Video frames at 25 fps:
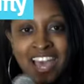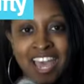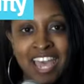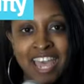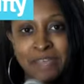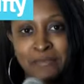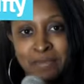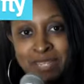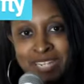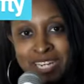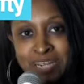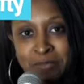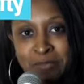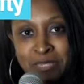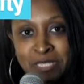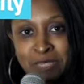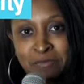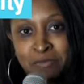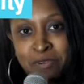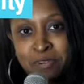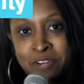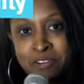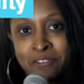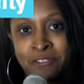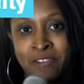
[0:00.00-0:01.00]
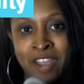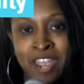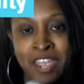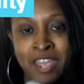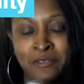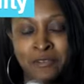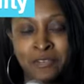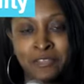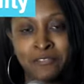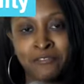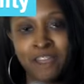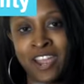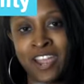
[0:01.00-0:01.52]
Hi, my name is Brooke
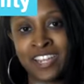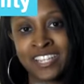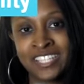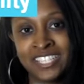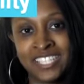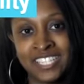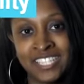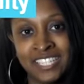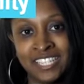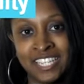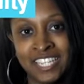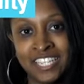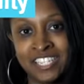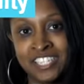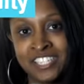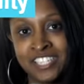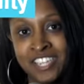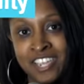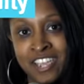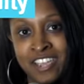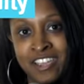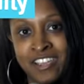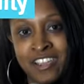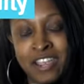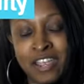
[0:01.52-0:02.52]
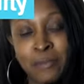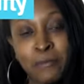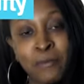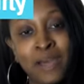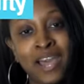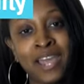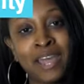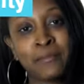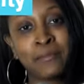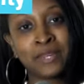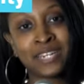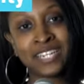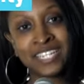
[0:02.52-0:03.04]
Ray with Rakuten Link Share, and
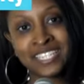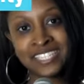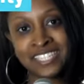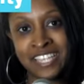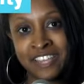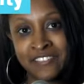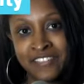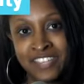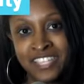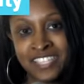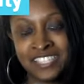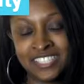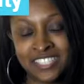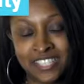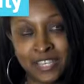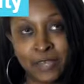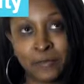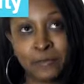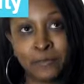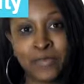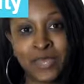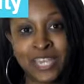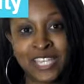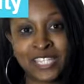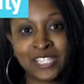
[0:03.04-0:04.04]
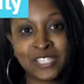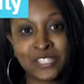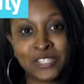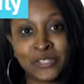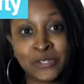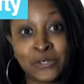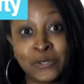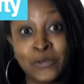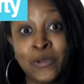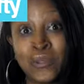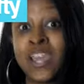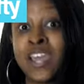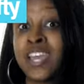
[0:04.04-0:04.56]
my money saving tip is
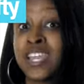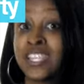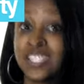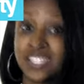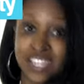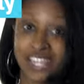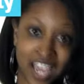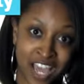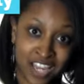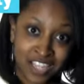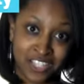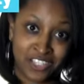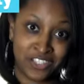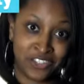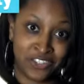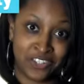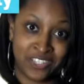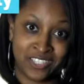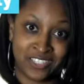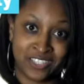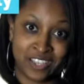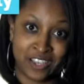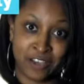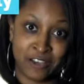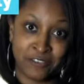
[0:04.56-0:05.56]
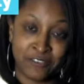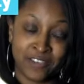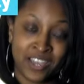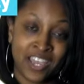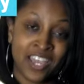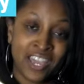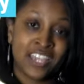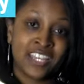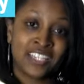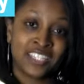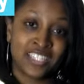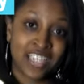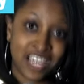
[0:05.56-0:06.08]
to challenge yourself.
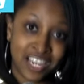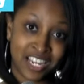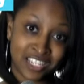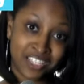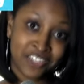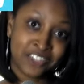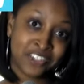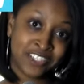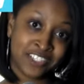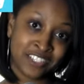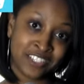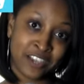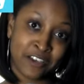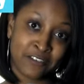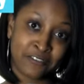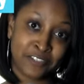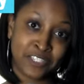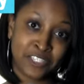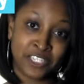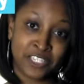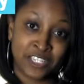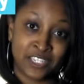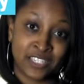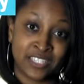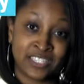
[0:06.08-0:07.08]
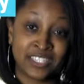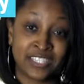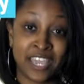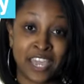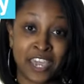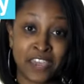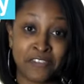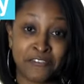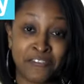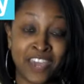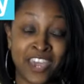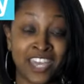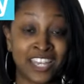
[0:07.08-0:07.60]
Challenge yourself to
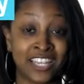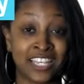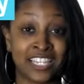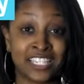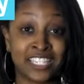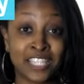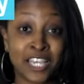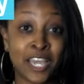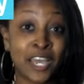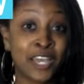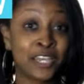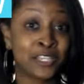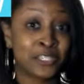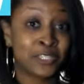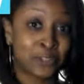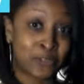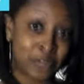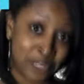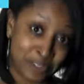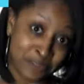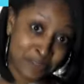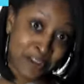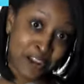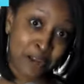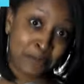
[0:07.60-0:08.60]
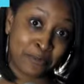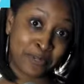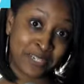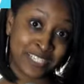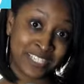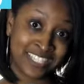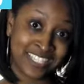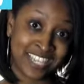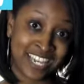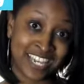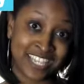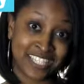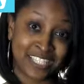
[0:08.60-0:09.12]
save at least
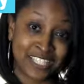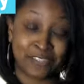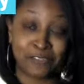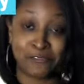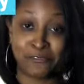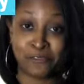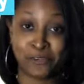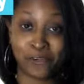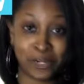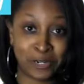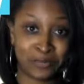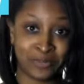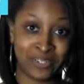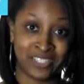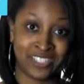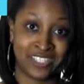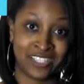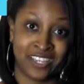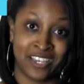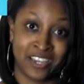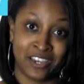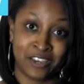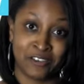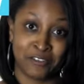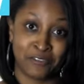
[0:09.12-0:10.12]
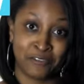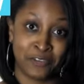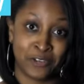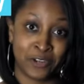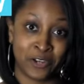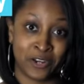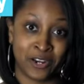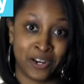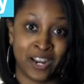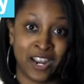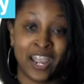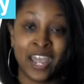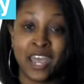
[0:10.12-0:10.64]
25% to 40% of
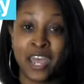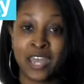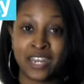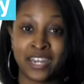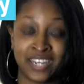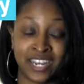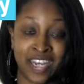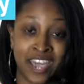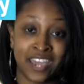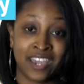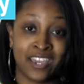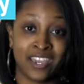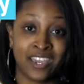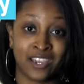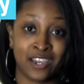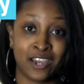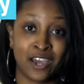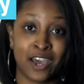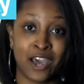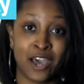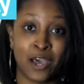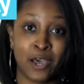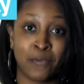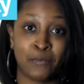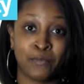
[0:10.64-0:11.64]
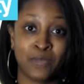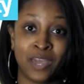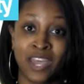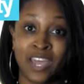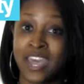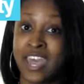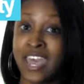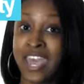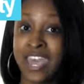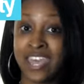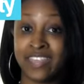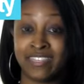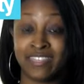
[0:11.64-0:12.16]
your net income.
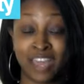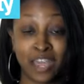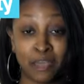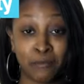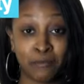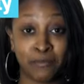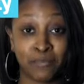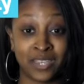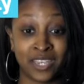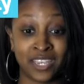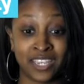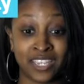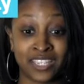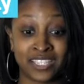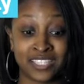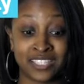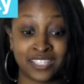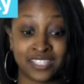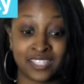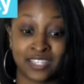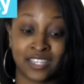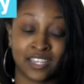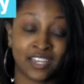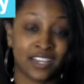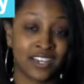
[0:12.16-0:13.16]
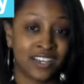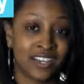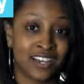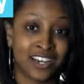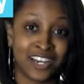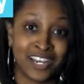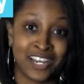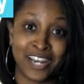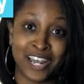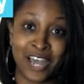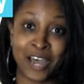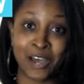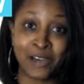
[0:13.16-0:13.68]
And that means
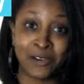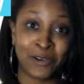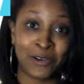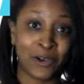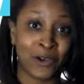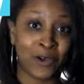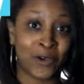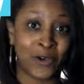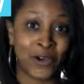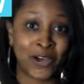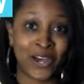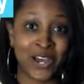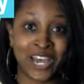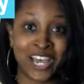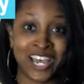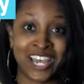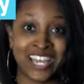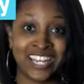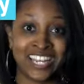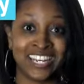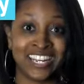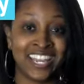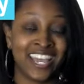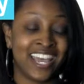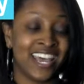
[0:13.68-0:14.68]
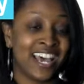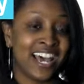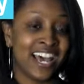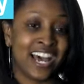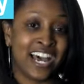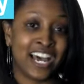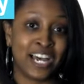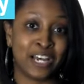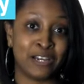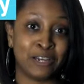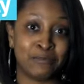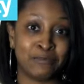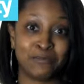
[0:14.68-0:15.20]
cut out on
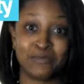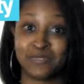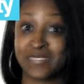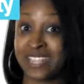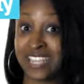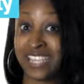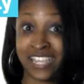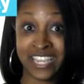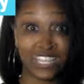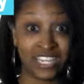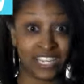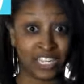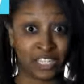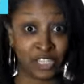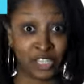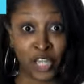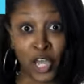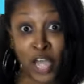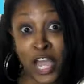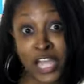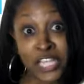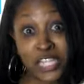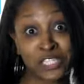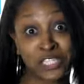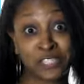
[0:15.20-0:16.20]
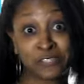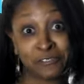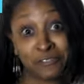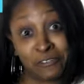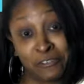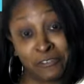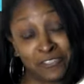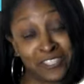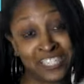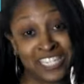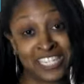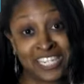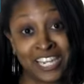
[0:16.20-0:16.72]
um, eating lunch,
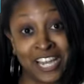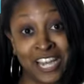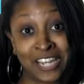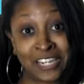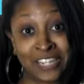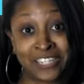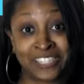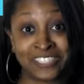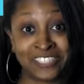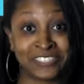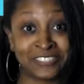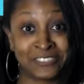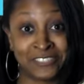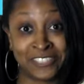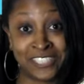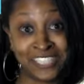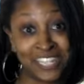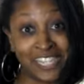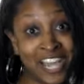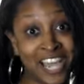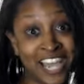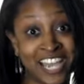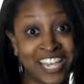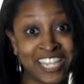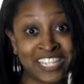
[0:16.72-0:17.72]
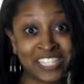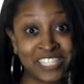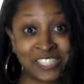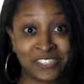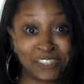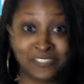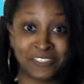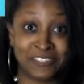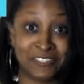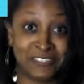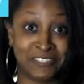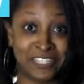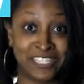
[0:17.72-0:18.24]
$15 for
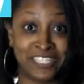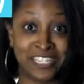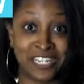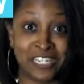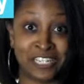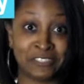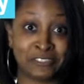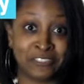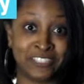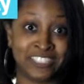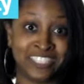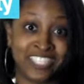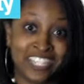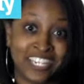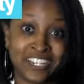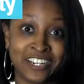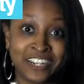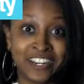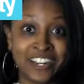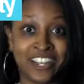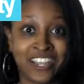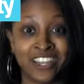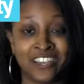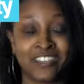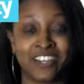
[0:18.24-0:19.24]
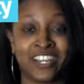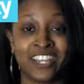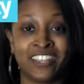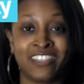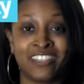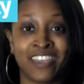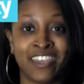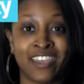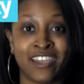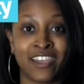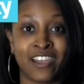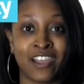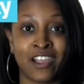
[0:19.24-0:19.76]
lunch, $15 for dinner here
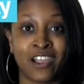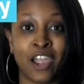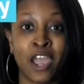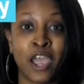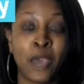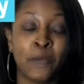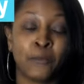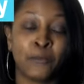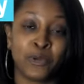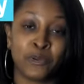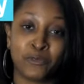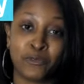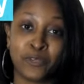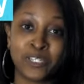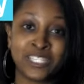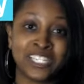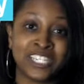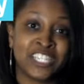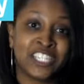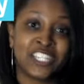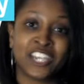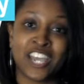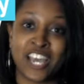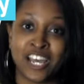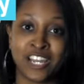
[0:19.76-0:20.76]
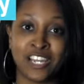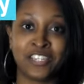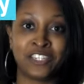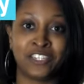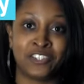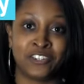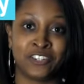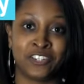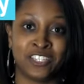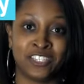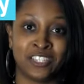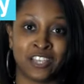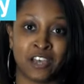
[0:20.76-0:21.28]
and there, but really
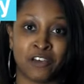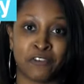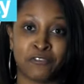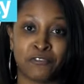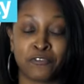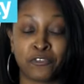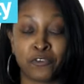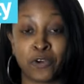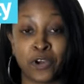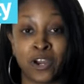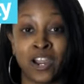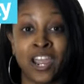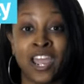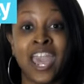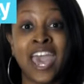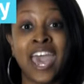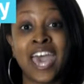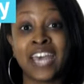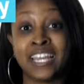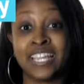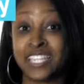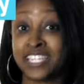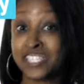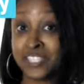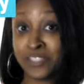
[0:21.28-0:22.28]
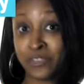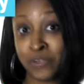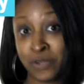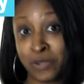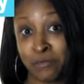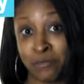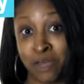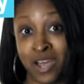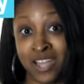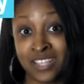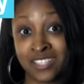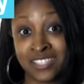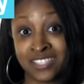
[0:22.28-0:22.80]
challenge yourself for at least
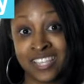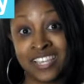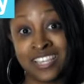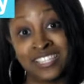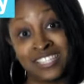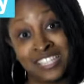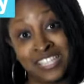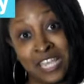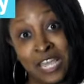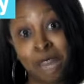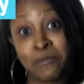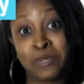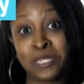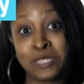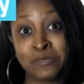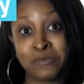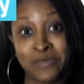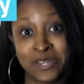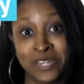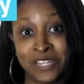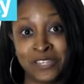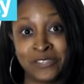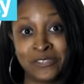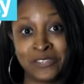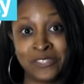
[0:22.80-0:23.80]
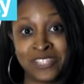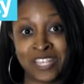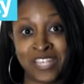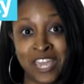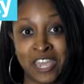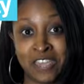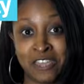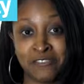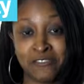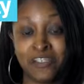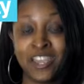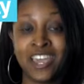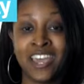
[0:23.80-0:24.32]
three months and see how much money you
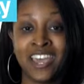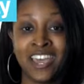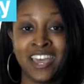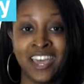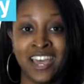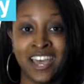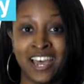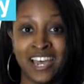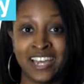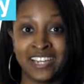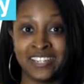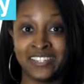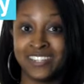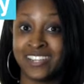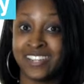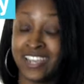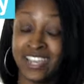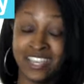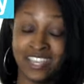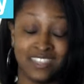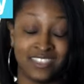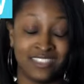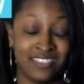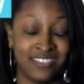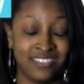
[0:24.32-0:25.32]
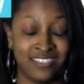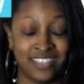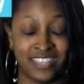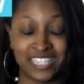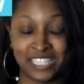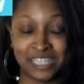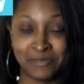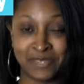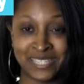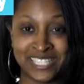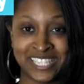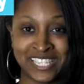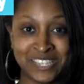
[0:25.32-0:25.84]
save. Uh, and
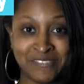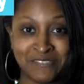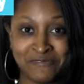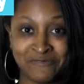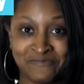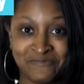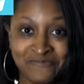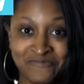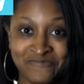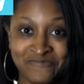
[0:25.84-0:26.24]
that's my tip.